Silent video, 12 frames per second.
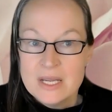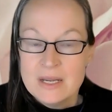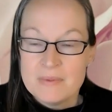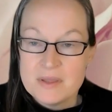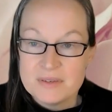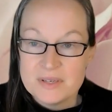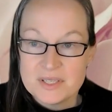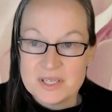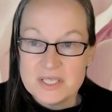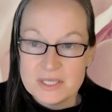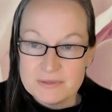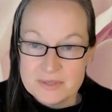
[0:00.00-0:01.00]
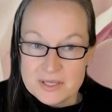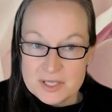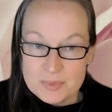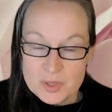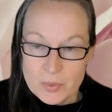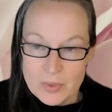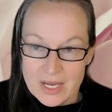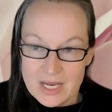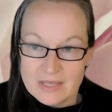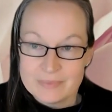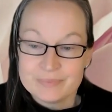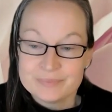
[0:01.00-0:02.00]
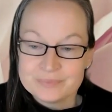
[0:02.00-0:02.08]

And there is a difference between,